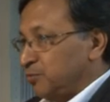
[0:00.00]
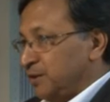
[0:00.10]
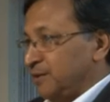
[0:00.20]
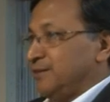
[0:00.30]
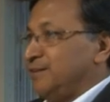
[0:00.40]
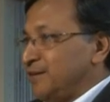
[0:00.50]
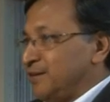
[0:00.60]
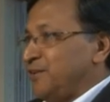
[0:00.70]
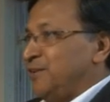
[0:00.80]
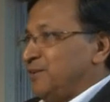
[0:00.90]
we are
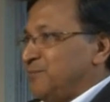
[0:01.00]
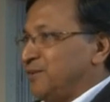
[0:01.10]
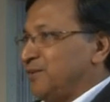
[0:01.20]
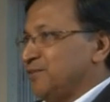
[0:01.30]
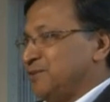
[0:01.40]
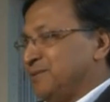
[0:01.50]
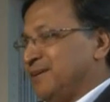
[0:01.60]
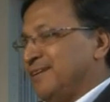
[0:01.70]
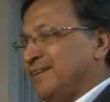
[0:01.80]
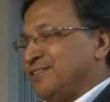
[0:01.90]
here because
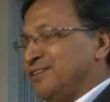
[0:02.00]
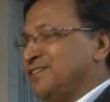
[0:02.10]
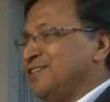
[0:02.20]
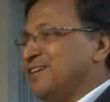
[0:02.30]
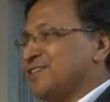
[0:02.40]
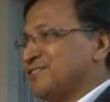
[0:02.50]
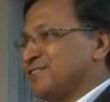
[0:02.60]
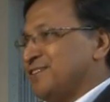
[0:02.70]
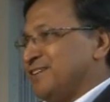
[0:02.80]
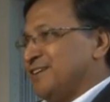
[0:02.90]
of 30
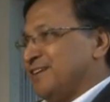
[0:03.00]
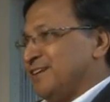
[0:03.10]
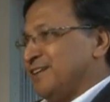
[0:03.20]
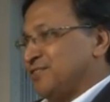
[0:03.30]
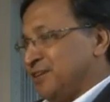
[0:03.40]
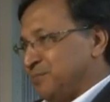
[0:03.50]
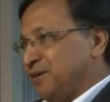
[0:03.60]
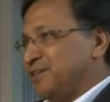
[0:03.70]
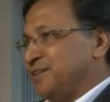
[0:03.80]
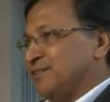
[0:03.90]
years
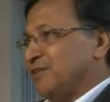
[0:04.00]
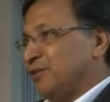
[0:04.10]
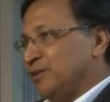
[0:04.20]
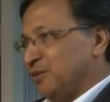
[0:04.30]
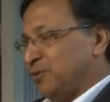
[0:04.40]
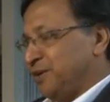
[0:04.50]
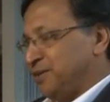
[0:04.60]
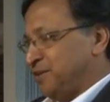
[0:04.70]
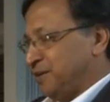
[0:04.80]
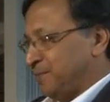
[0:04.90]
celebrating all the
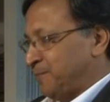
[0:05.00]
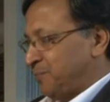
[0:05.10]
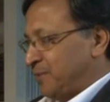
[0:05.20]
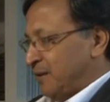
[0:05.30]
laureate here.